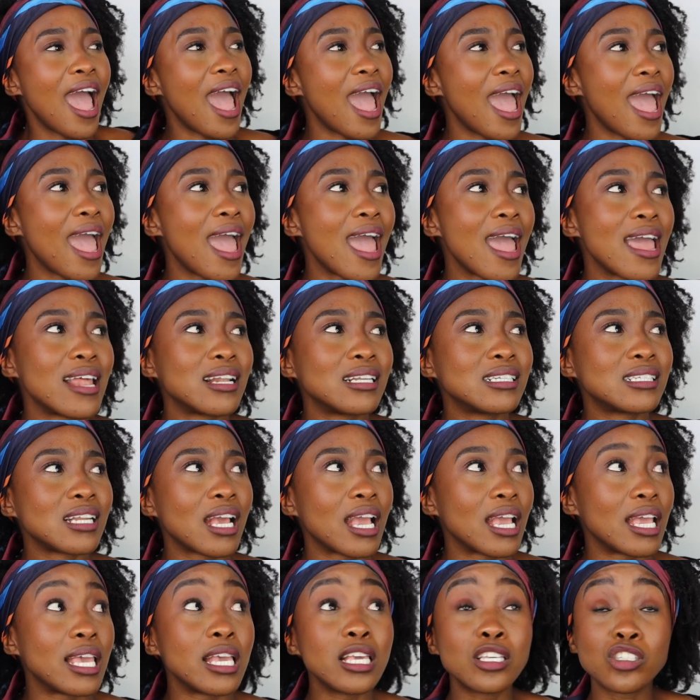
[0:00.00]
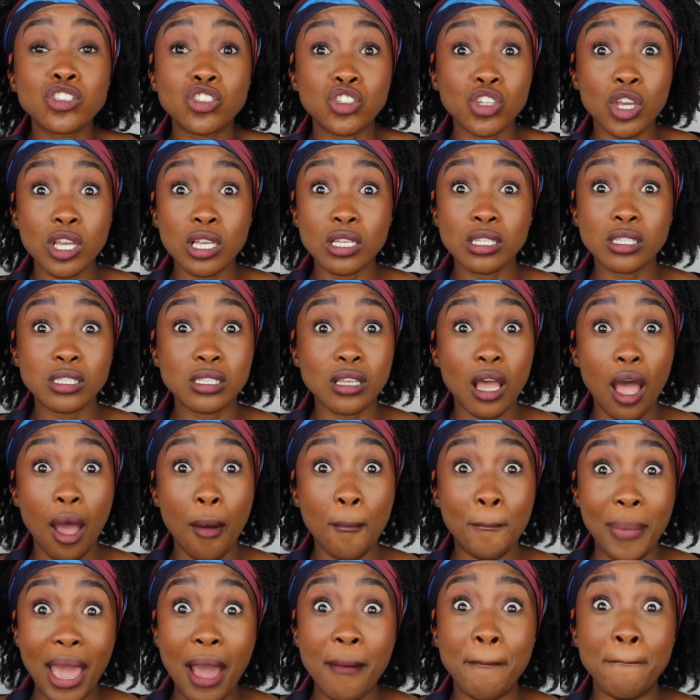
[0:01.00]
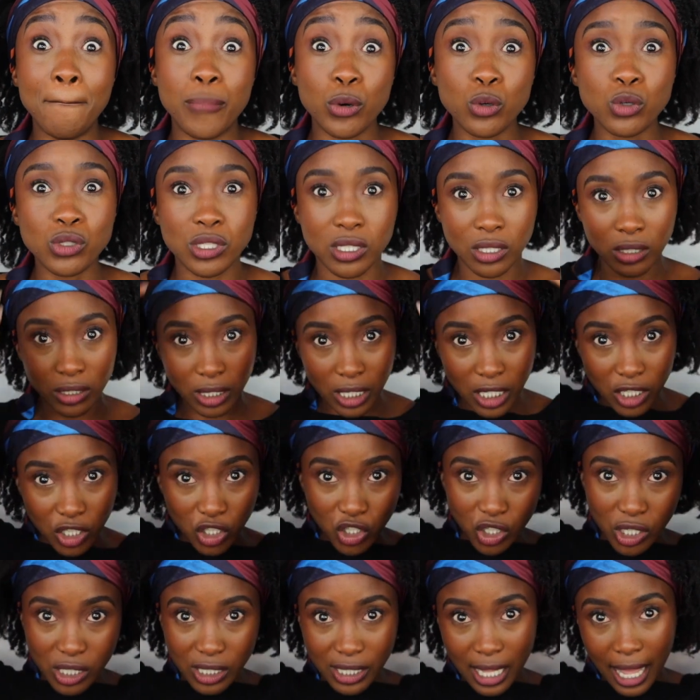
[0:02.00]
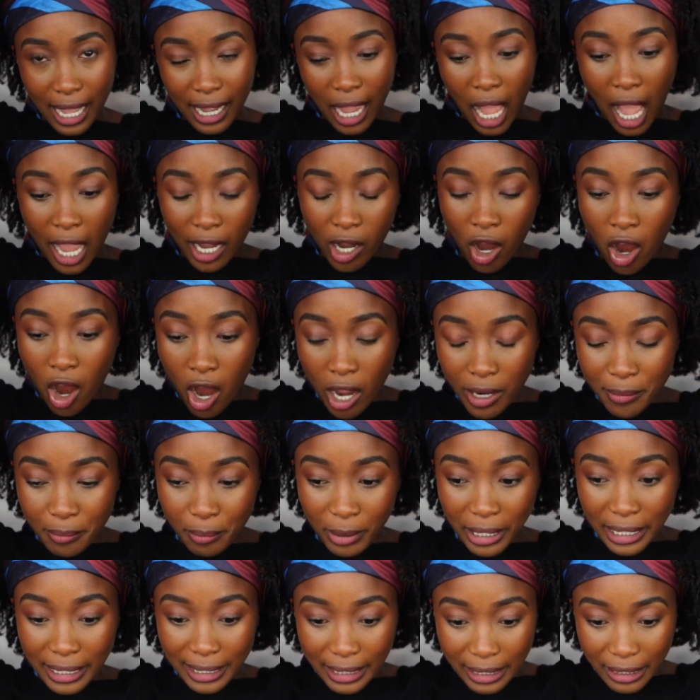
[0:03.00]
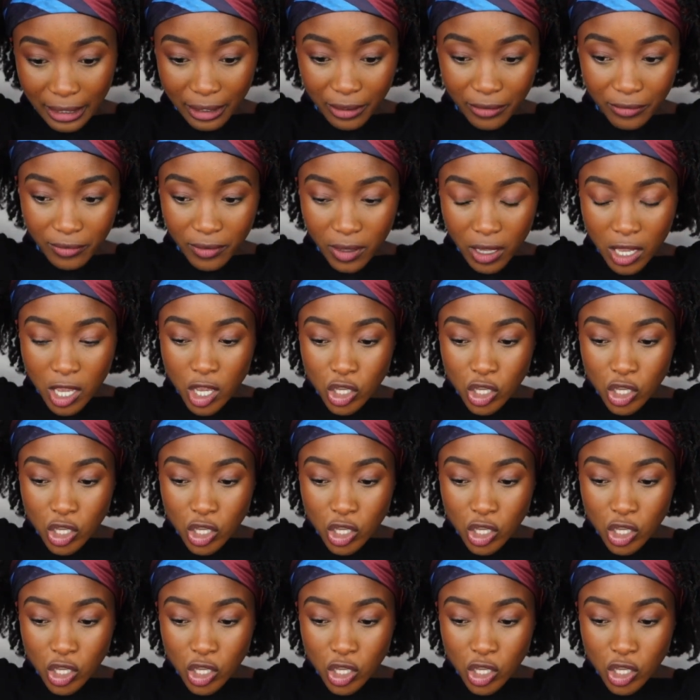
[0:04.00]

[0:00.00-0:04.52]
And he's just bamboozled. He's just like, I can't believe.